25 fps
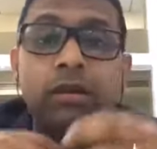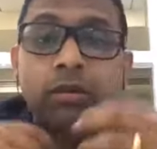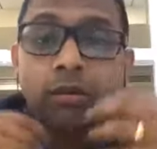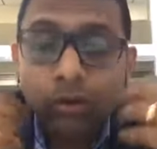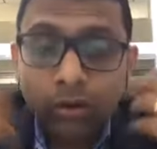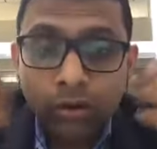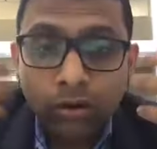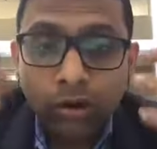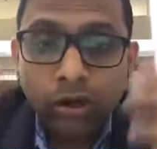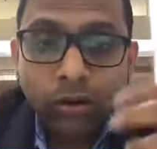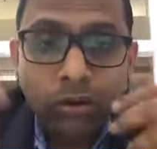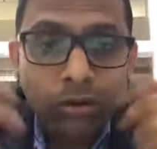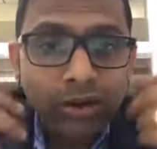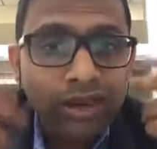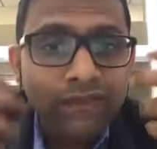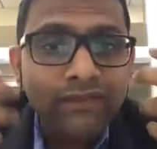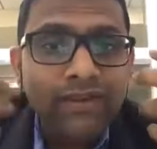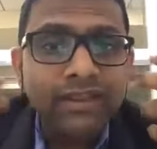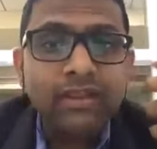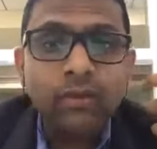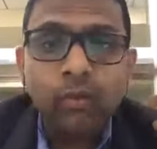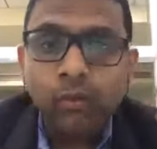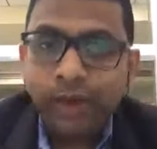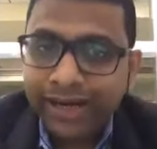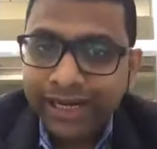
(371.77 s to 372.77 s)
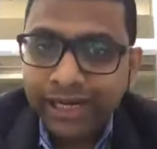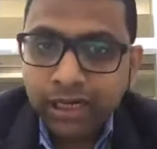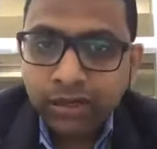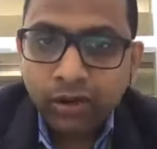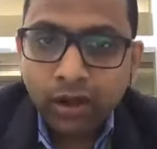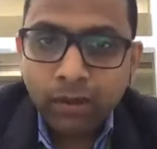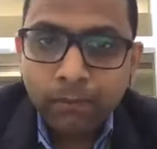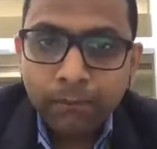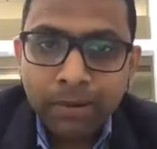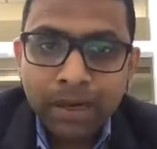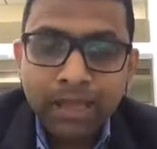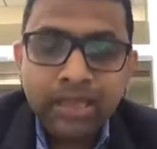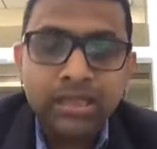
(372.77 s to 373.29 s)
not only with a white
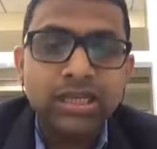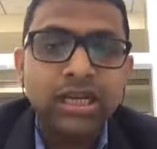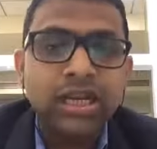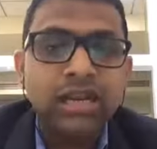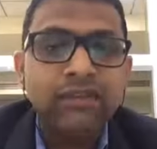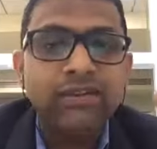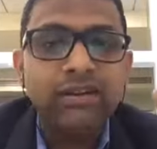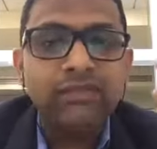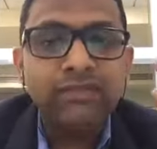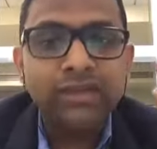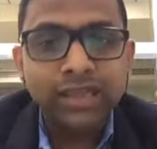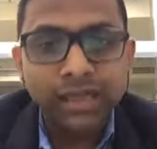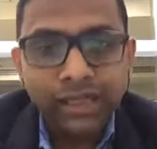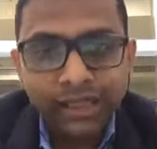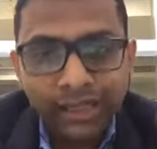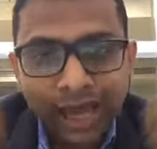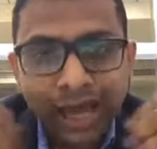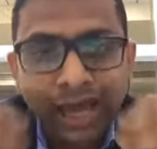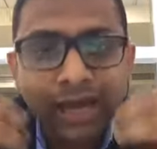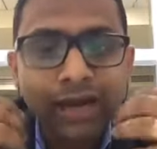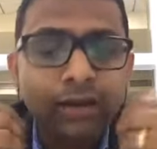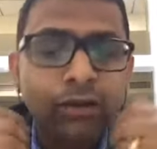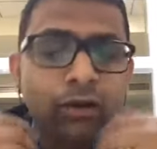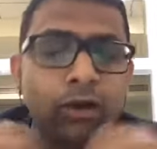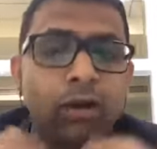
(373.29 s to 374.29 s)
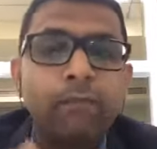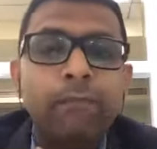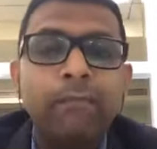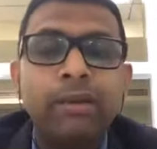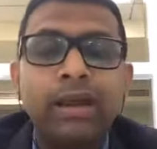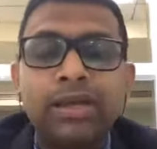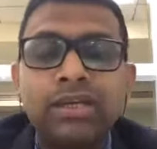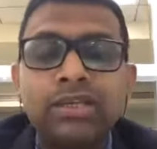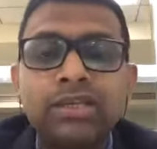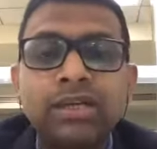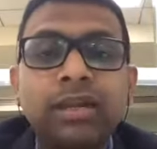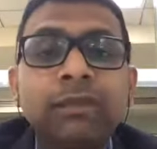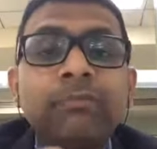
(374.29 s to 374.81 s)
complexion, even with a dark
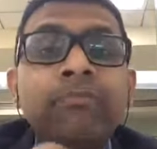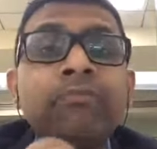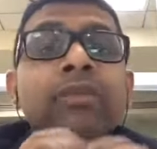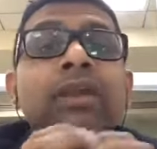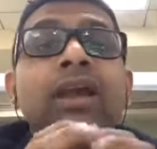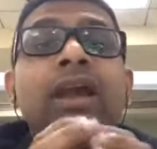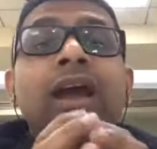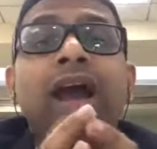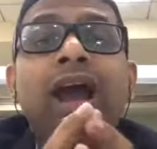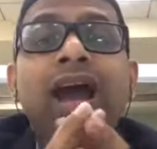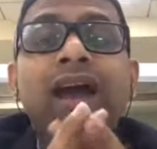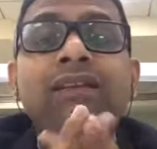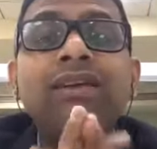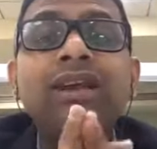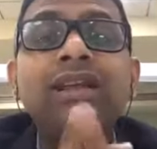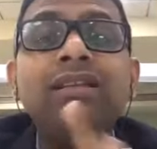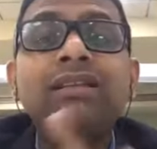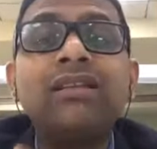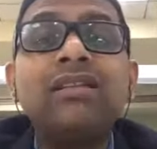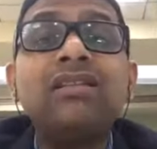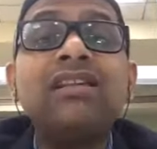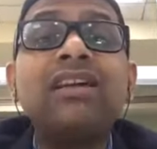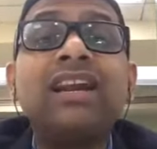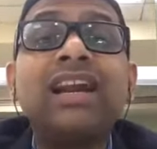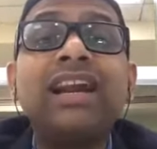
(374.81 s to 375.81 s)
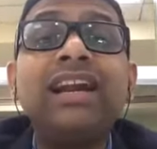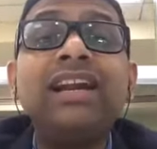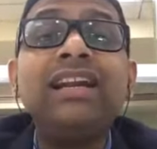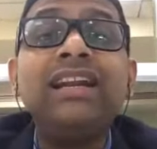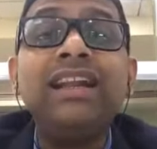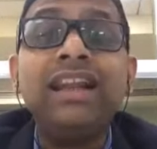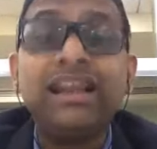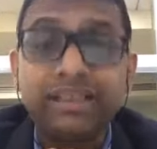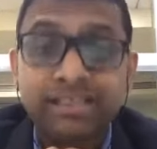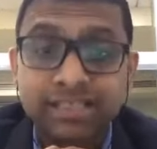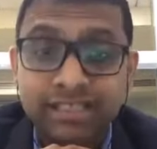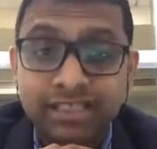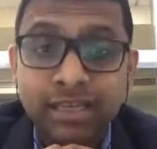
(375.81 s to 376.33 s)
complexion, having this
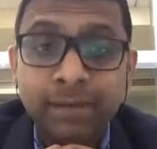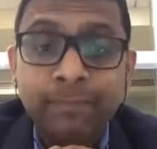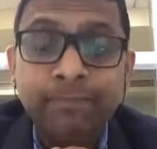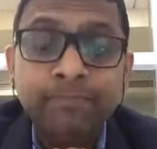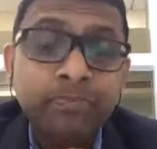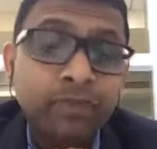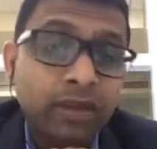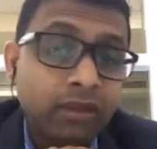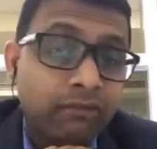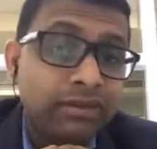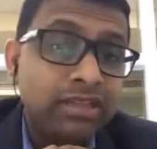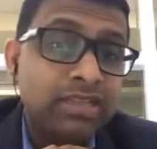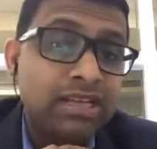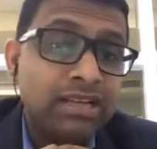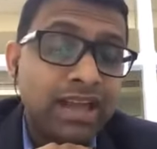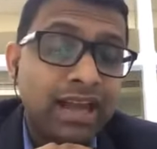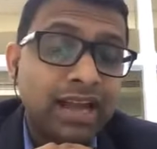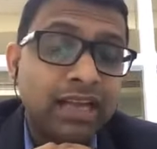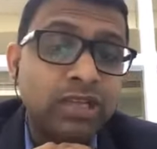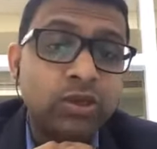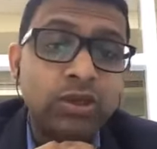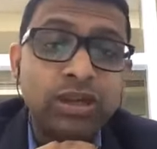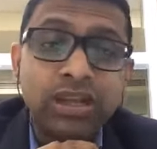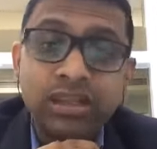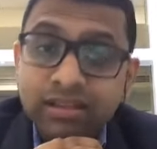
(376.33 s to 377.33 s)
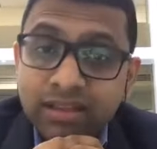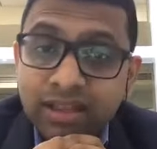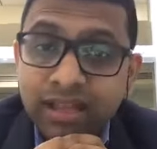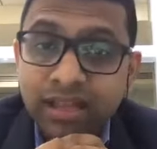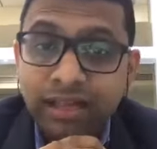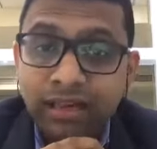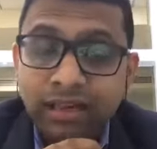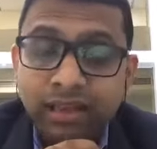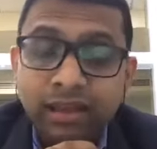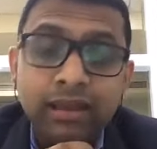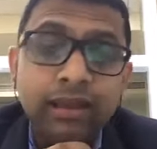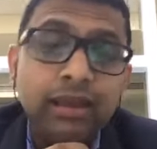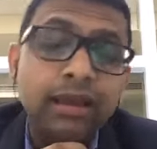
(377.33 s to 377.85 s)
redness which is actually
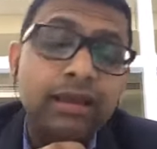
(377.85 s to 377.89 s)
seen.